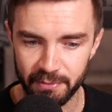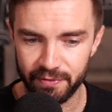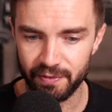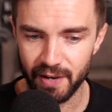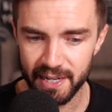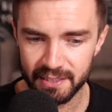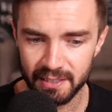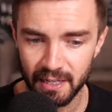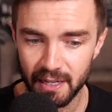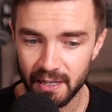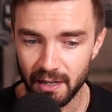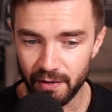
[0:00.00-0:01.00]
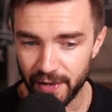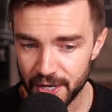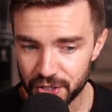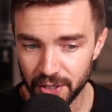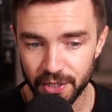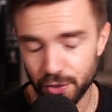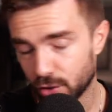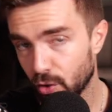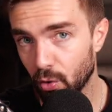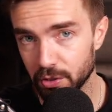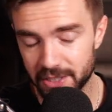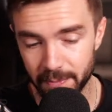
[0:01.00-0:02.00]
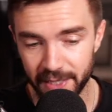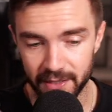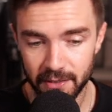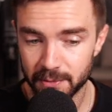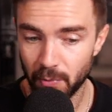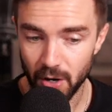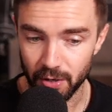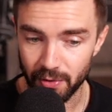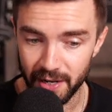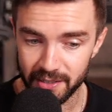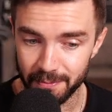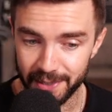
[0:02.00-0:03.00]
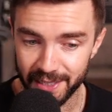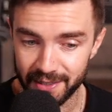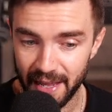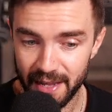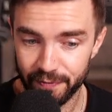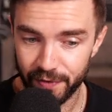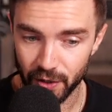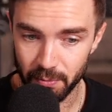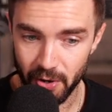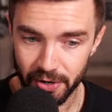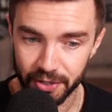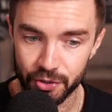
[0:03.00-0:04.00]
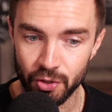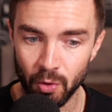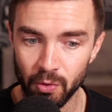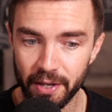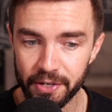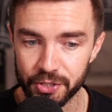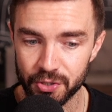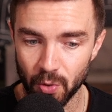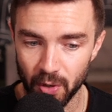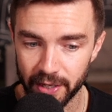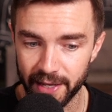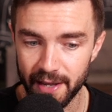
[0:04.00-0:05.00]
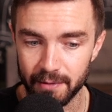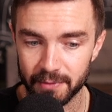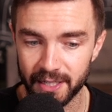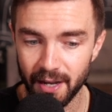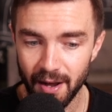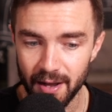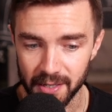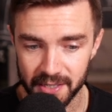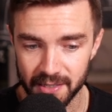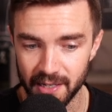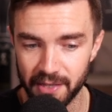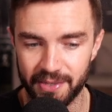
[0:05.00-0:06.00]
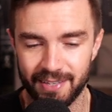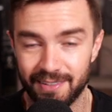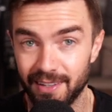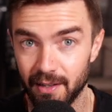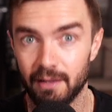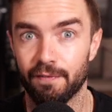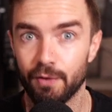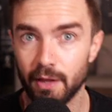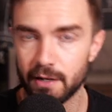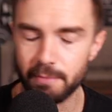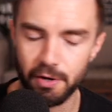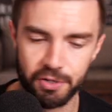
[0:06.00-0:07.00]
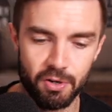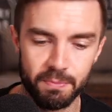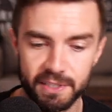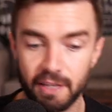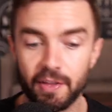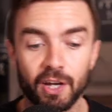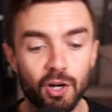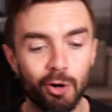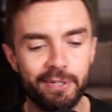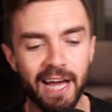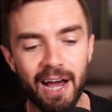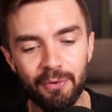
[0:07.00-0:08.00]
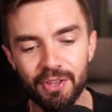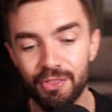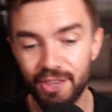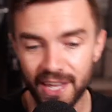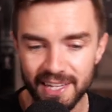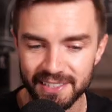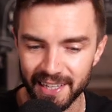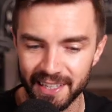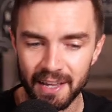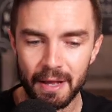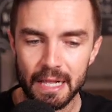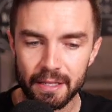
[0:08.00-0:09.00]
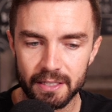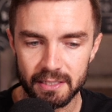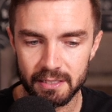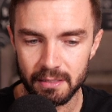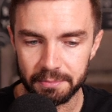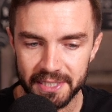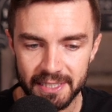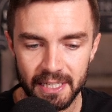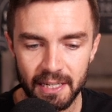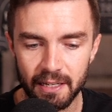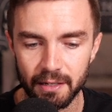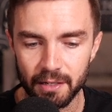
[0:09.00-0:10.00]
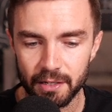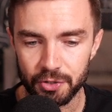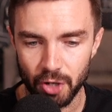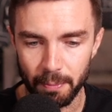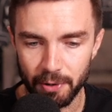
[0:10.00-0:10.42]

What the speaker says: of advice, eventually your goal is to be at this mark, right? To be at that 8-figure mark. Don't let your store get cucked, and for lack of better terms, and then go down to this. Like, this is an obscene drop in